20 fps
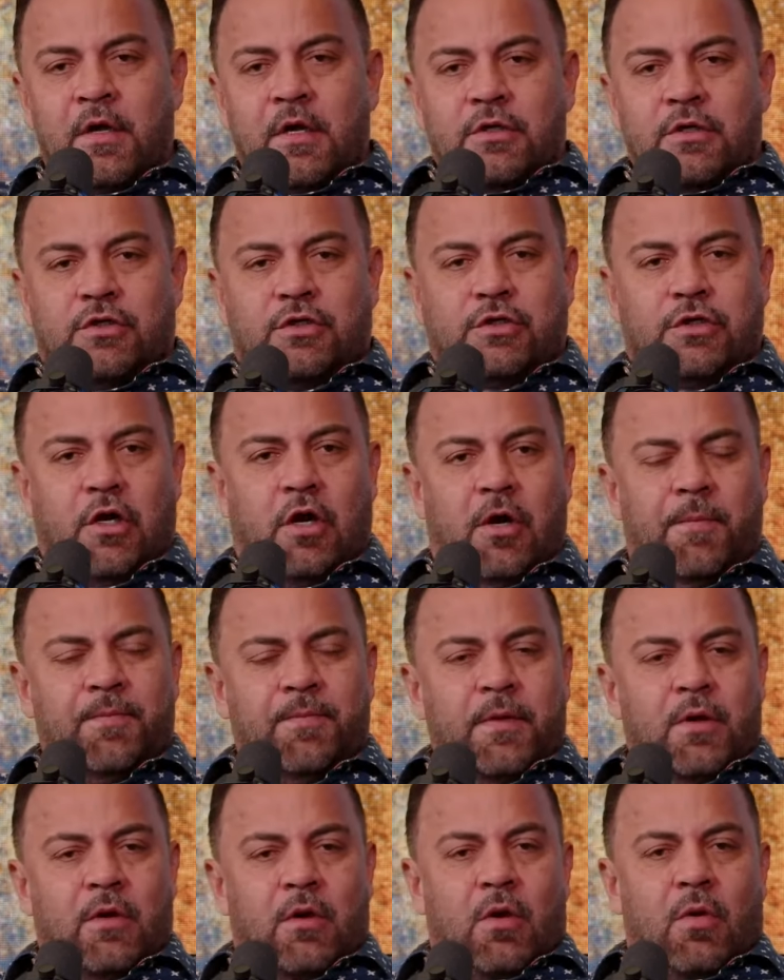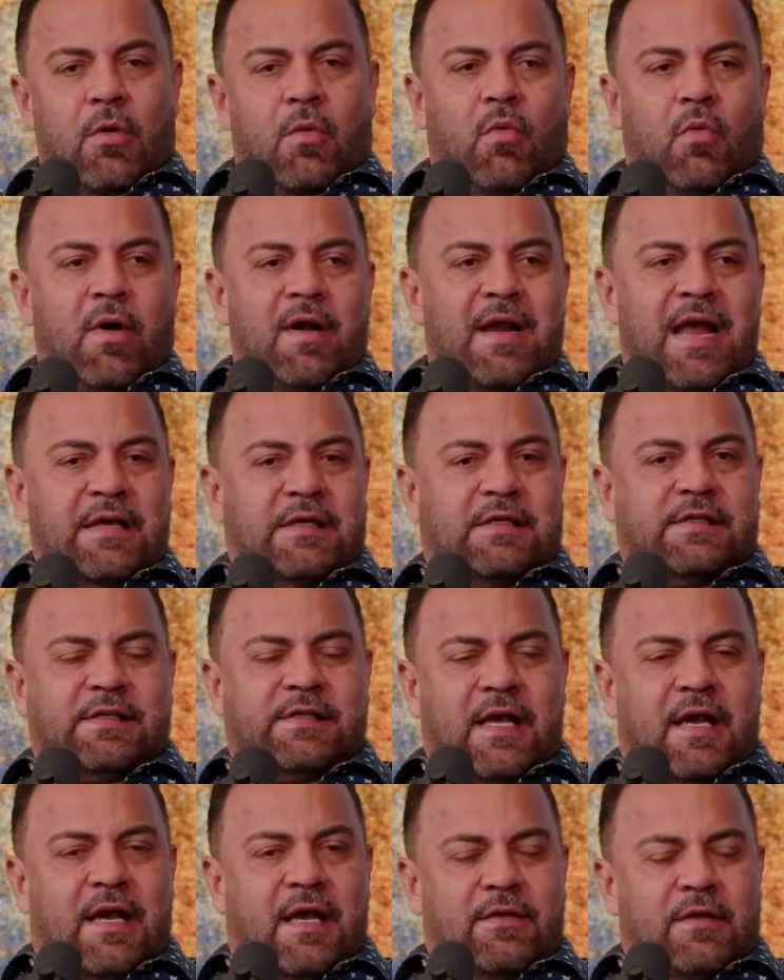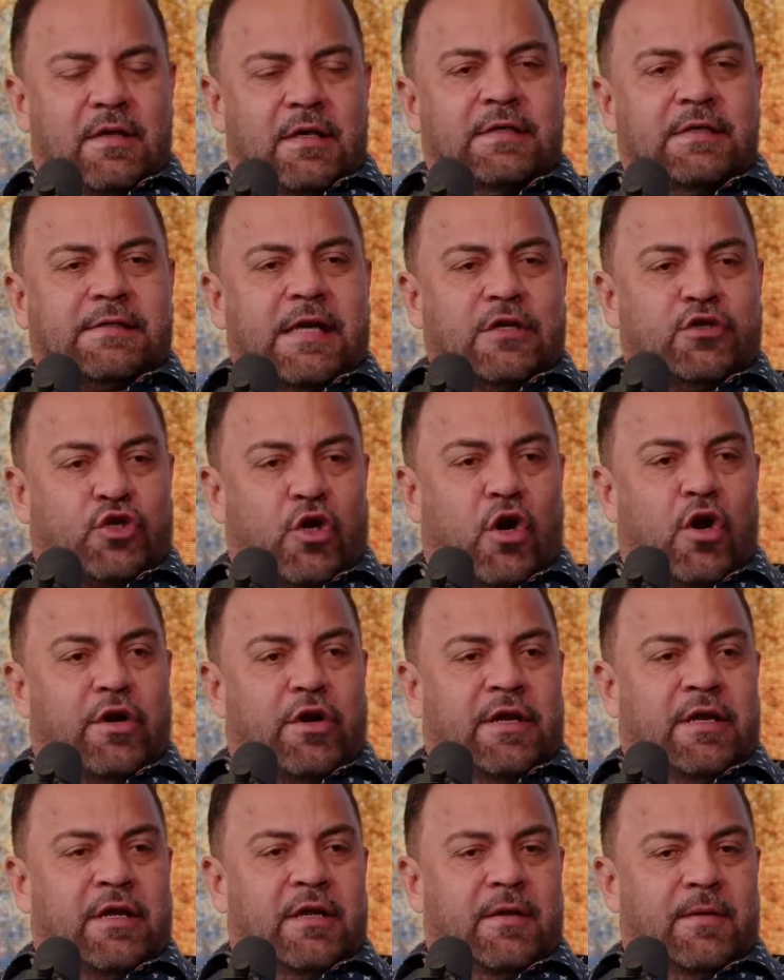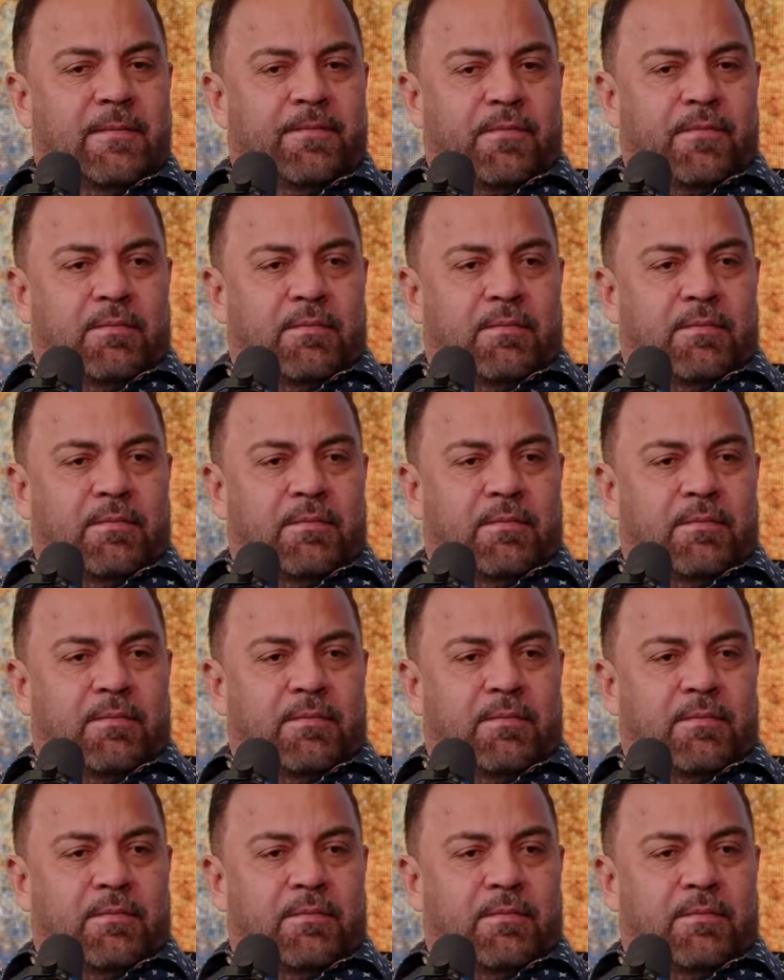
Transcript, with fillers: So when I said it's a journey,